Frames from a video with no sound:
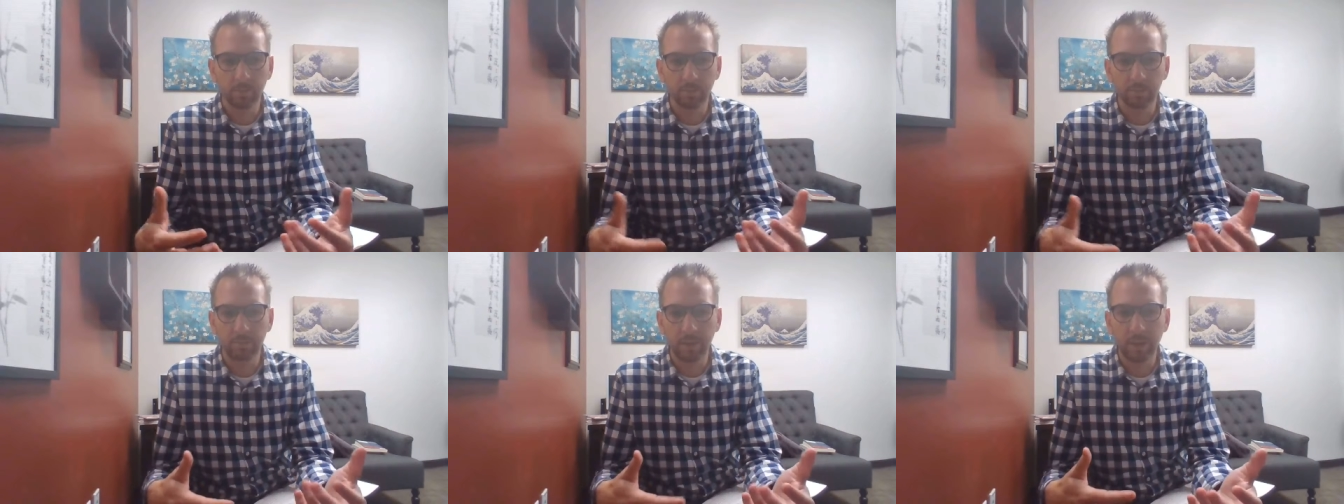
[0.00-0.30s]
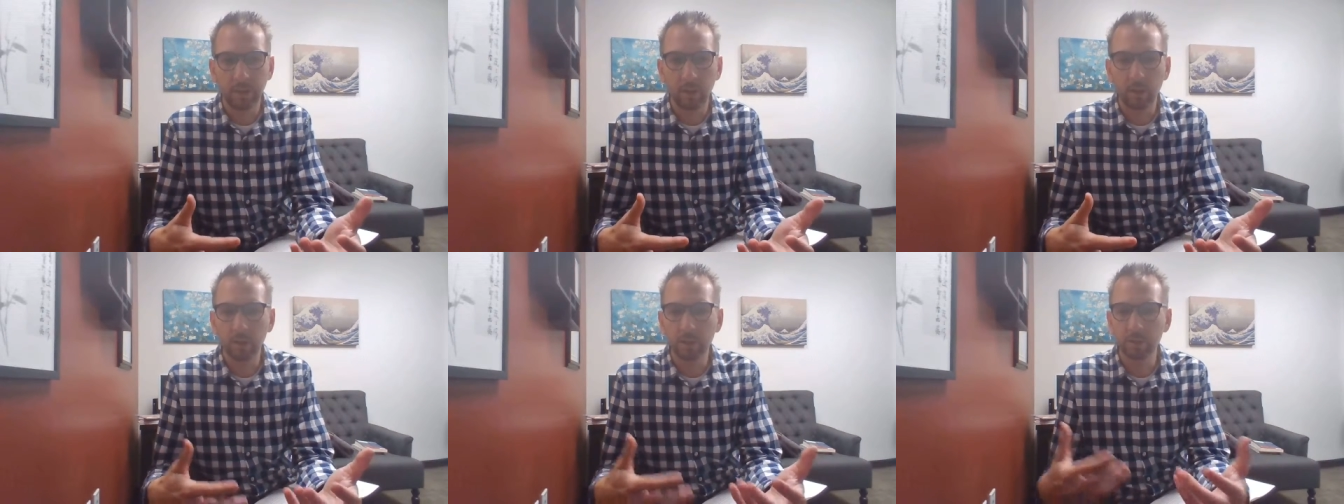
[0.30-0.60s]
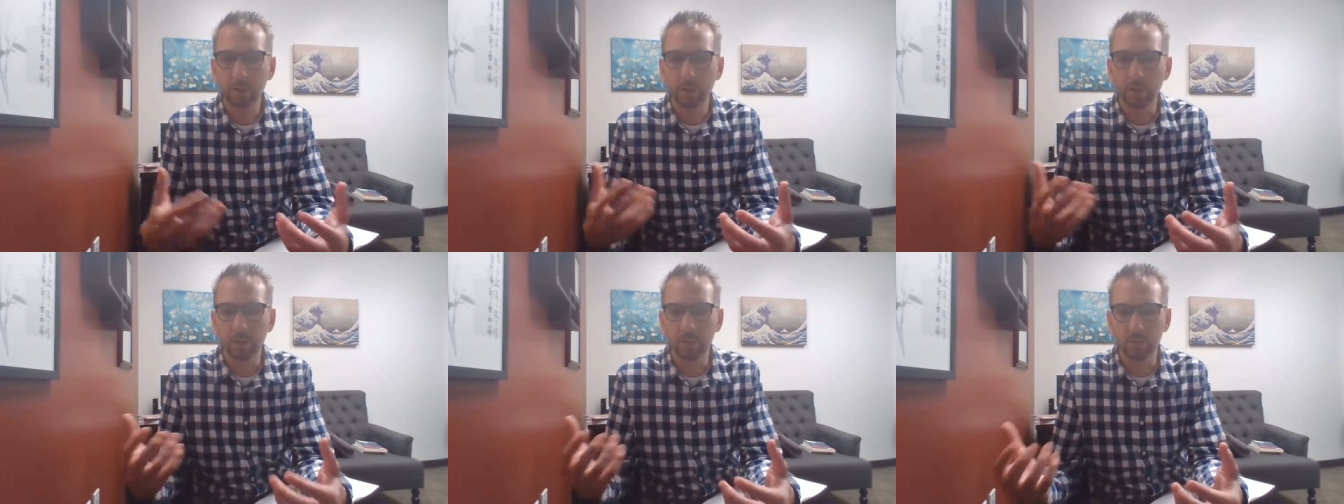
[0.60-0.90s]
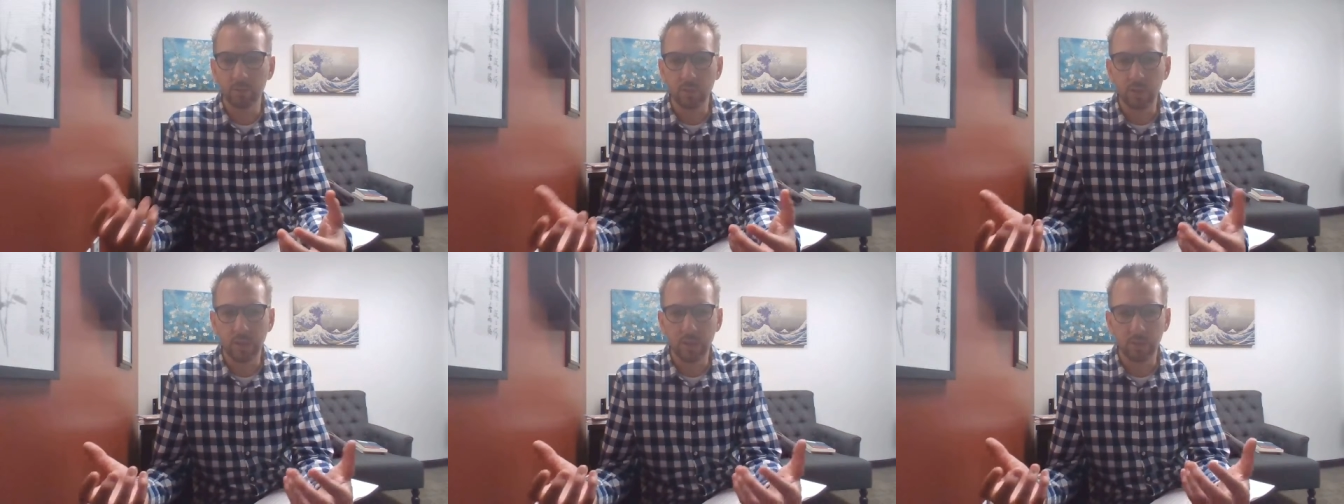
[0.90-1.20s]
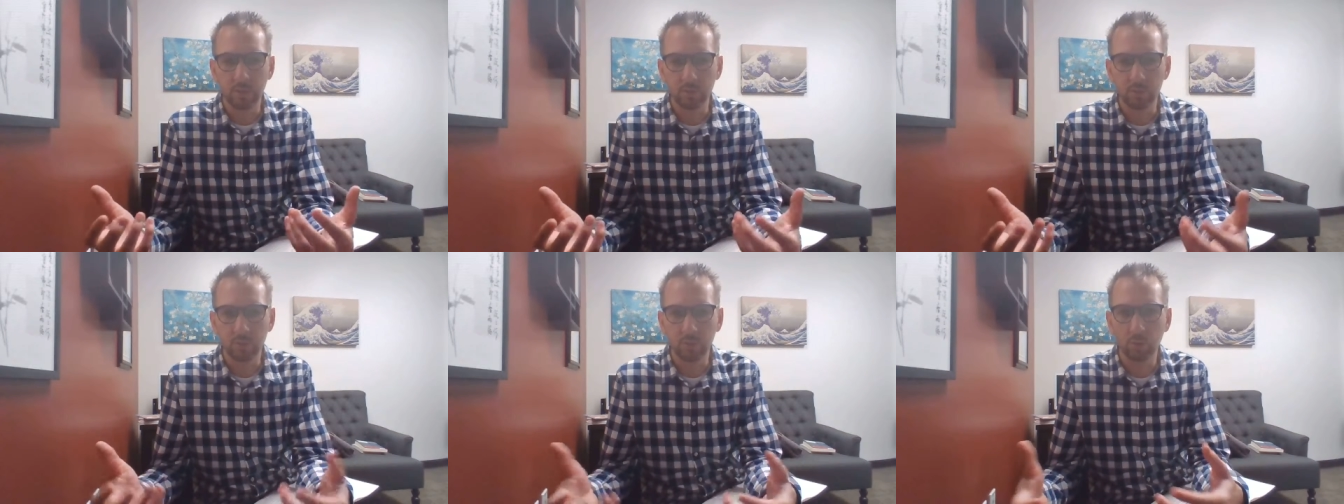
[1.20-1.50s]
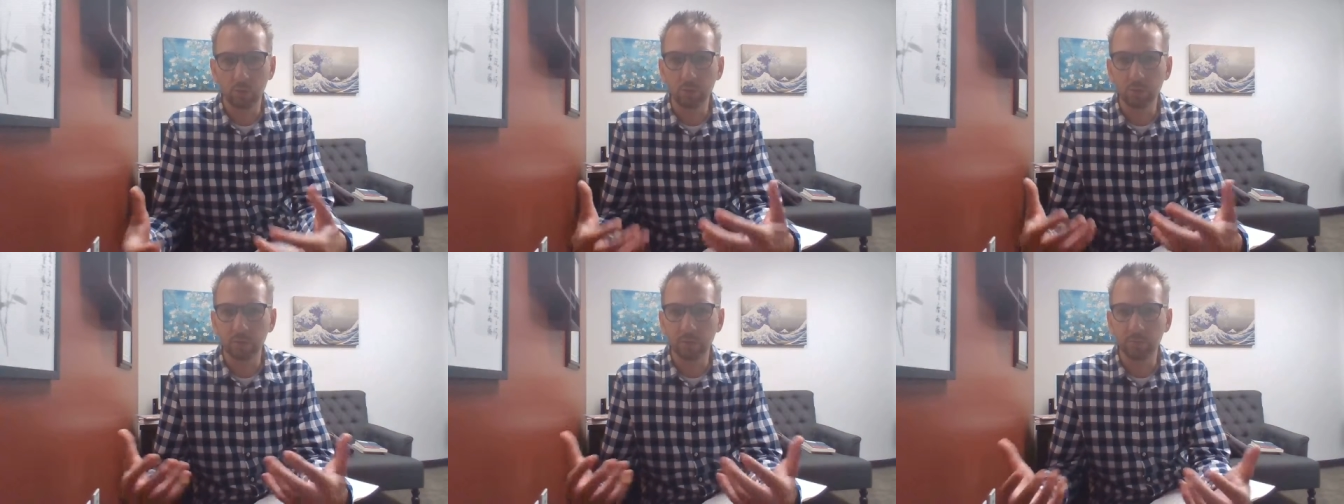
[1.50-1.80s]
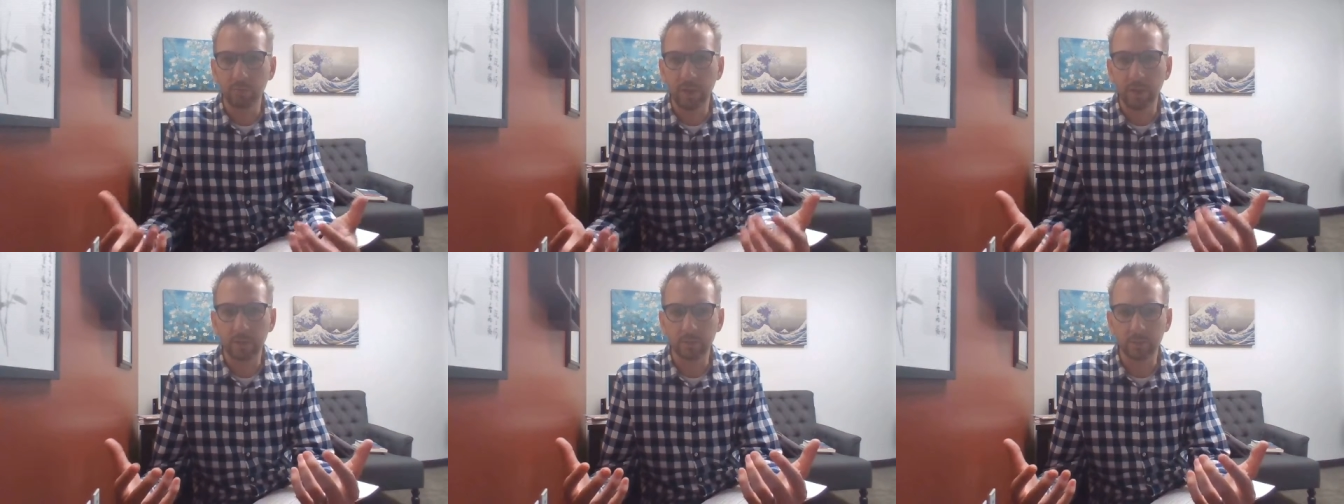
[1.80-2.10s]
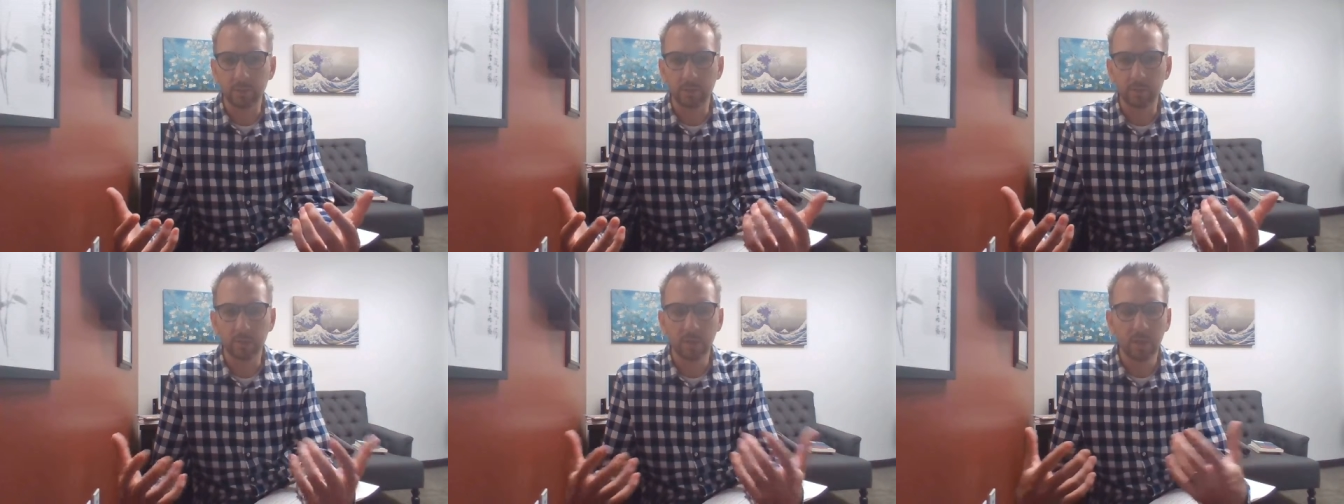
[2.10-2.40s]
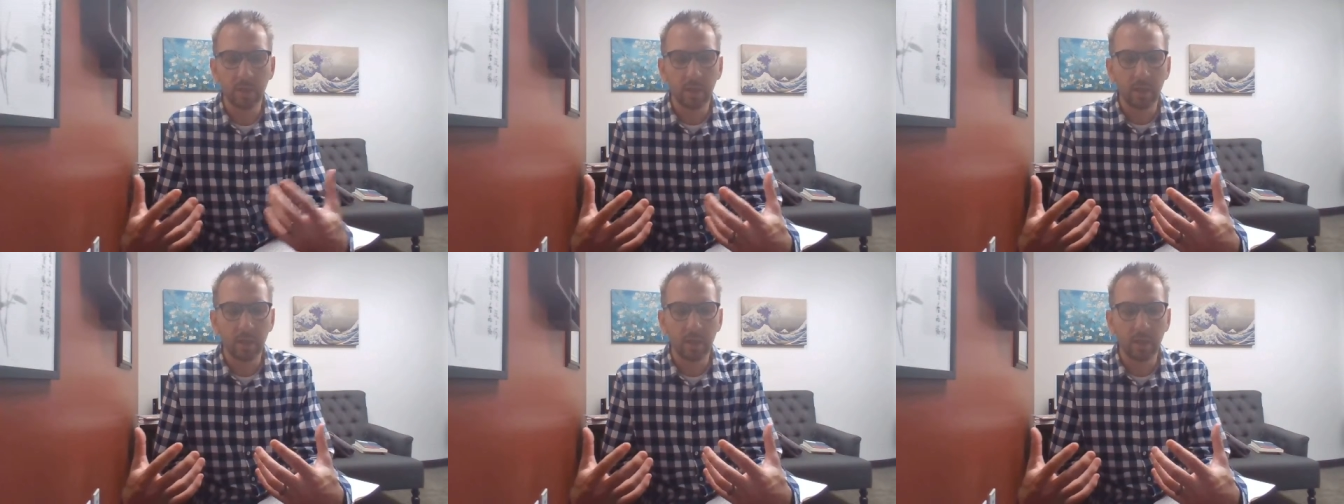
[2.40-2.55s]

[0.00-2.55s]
biology and social factors.